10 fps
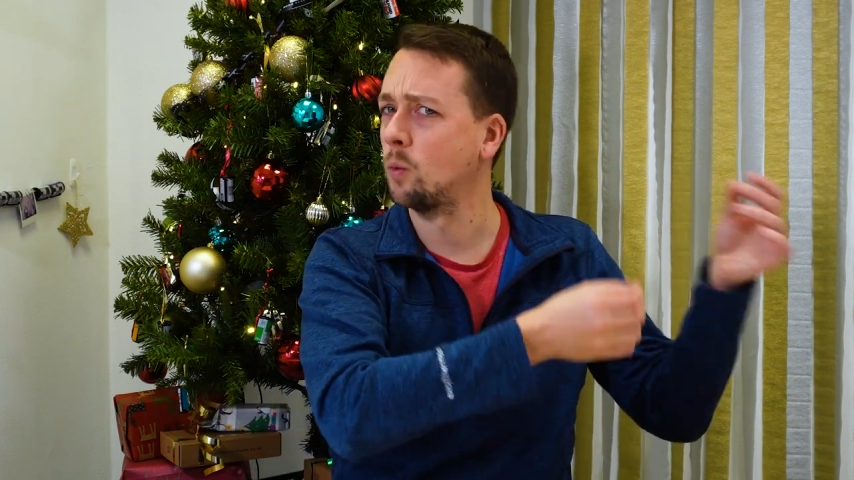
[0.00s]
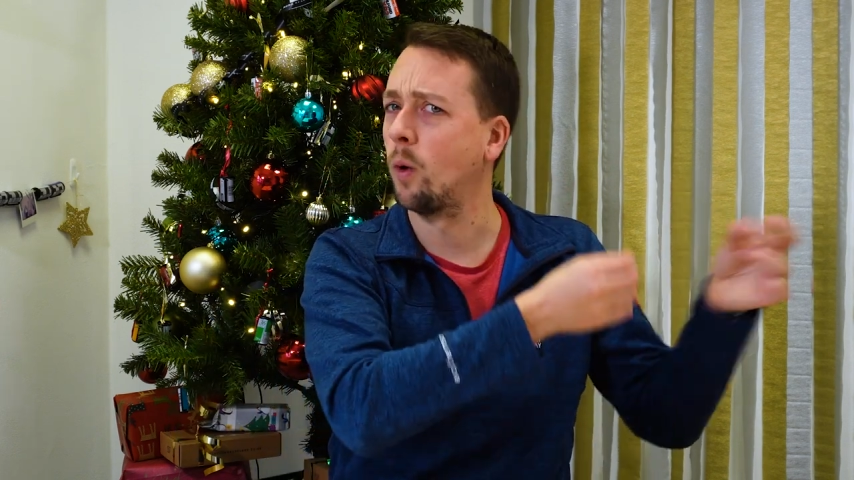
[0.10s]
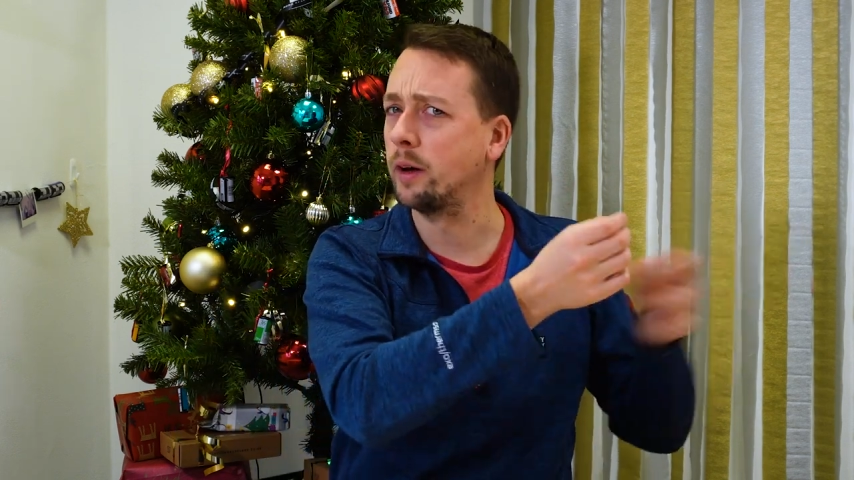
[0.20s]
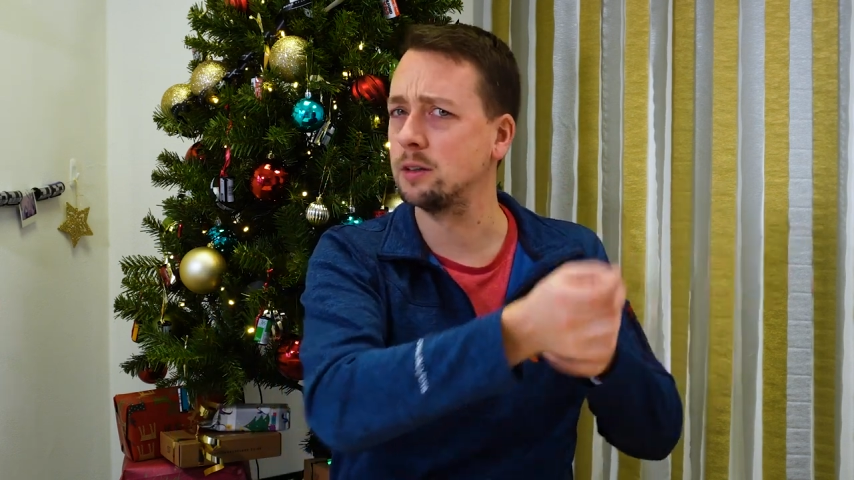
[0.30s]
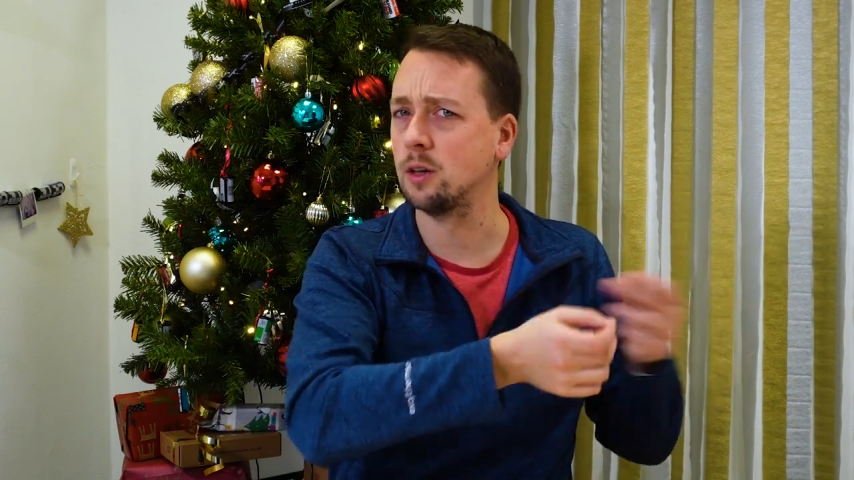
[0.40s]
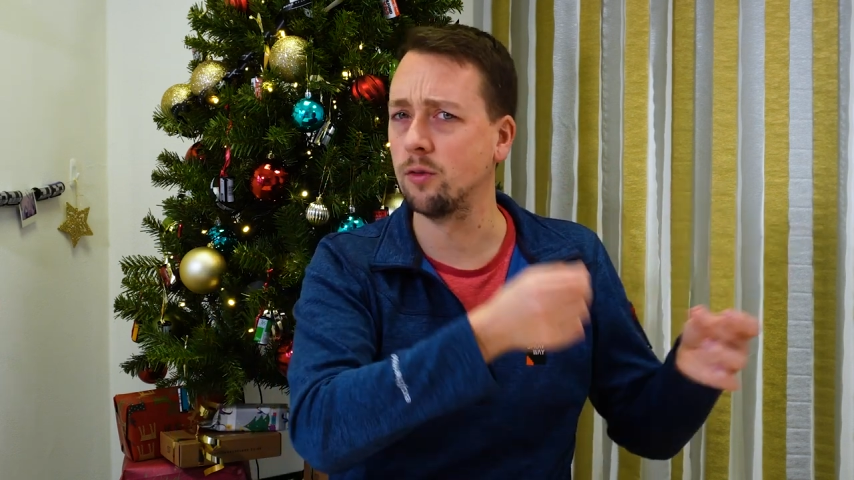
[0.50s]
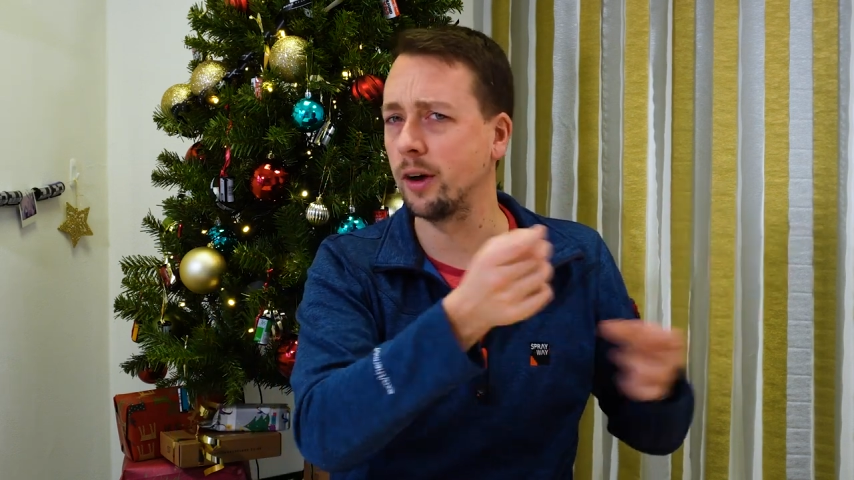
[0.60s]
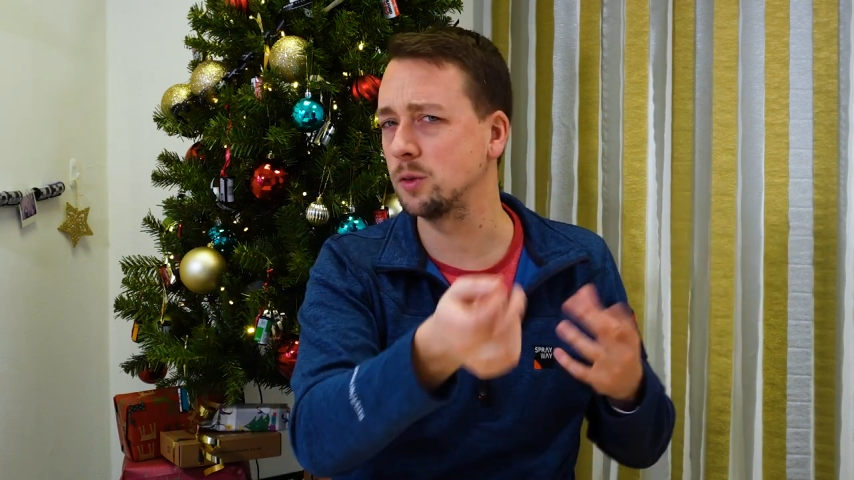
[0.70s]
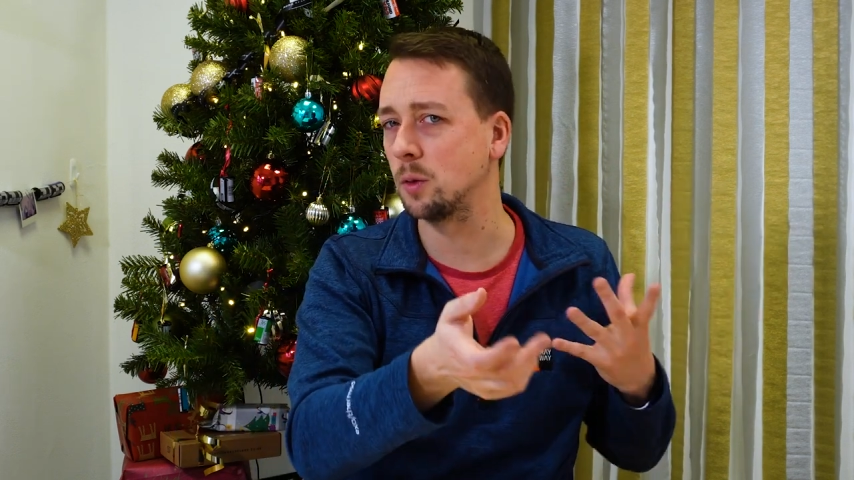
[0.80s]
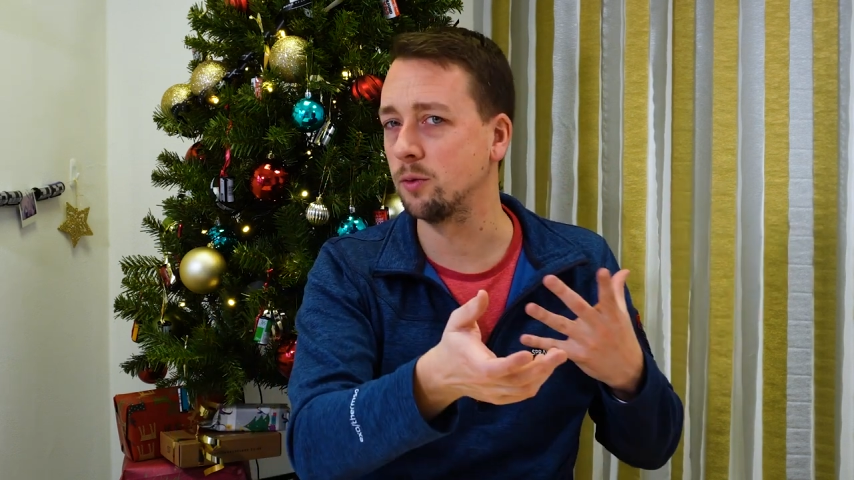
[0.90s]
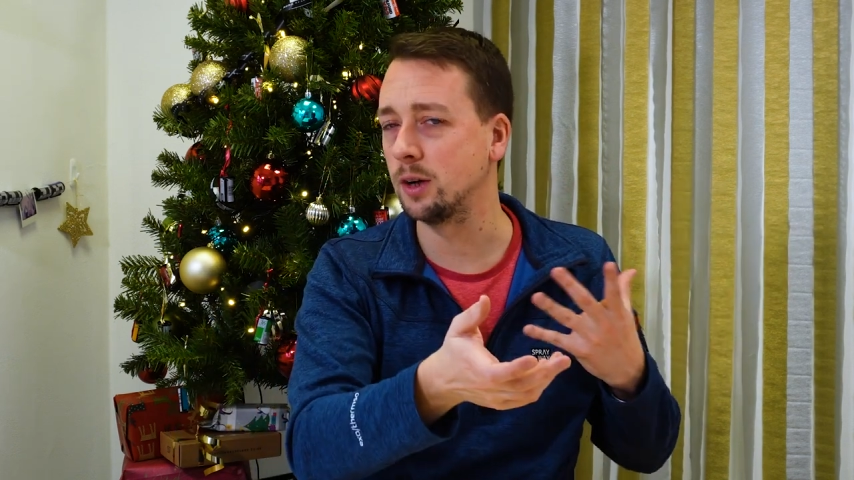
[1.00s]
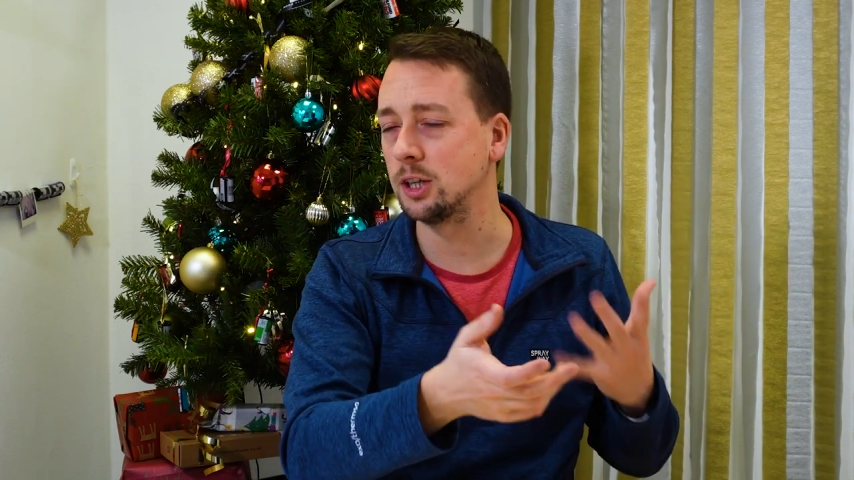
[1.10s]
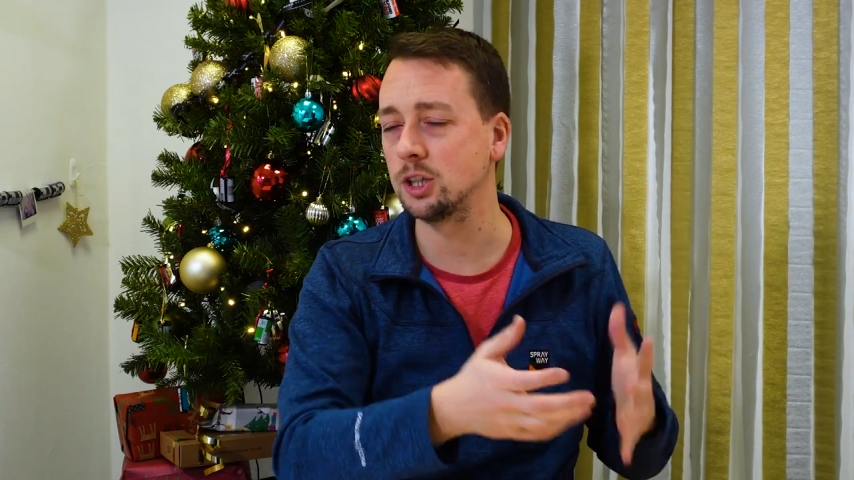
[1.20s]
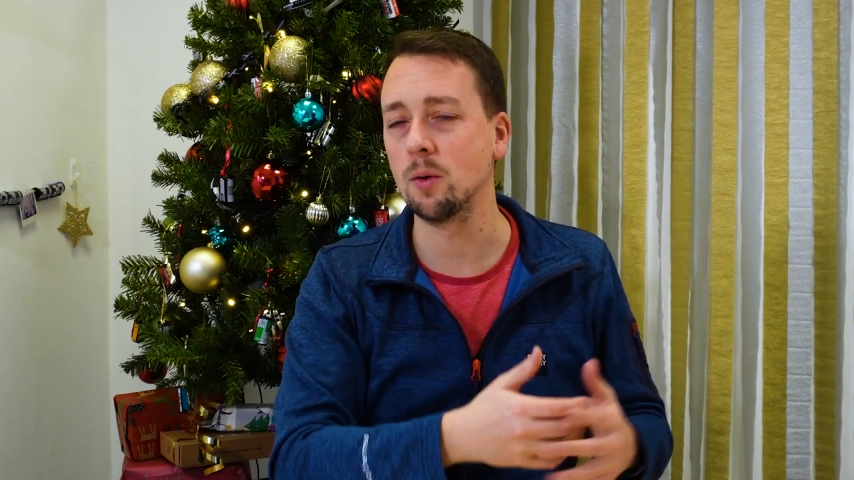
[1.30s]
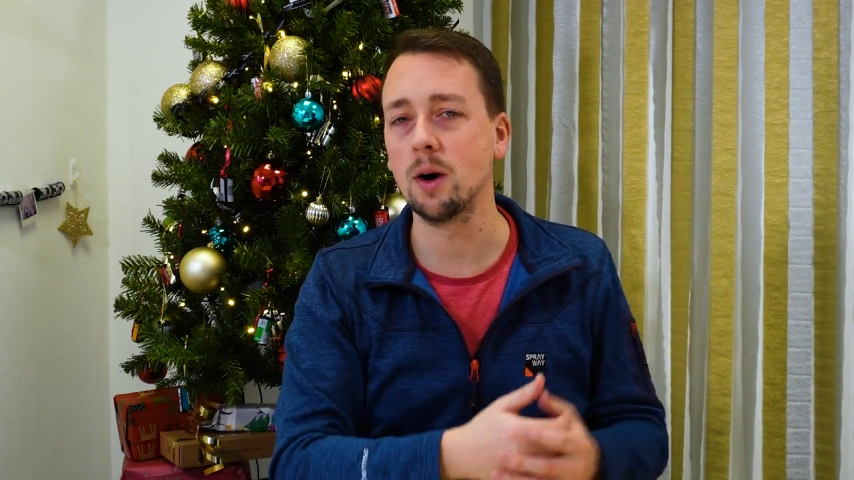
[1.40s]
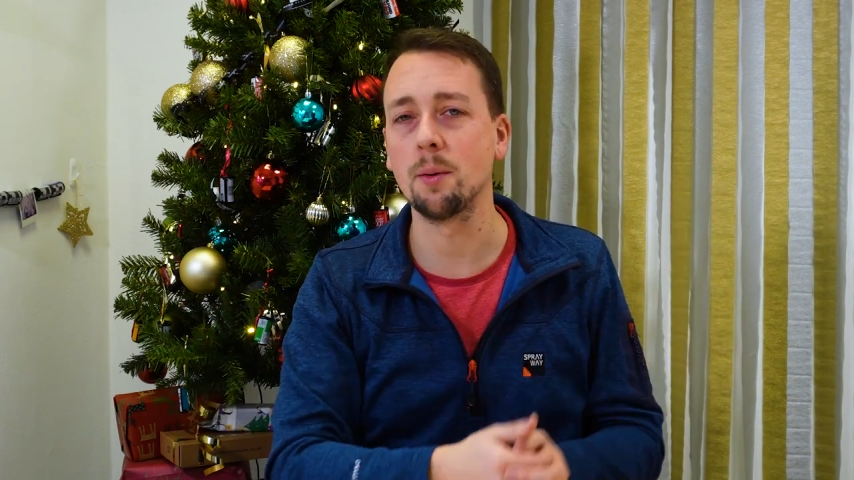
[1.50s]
white snowflakes won't really show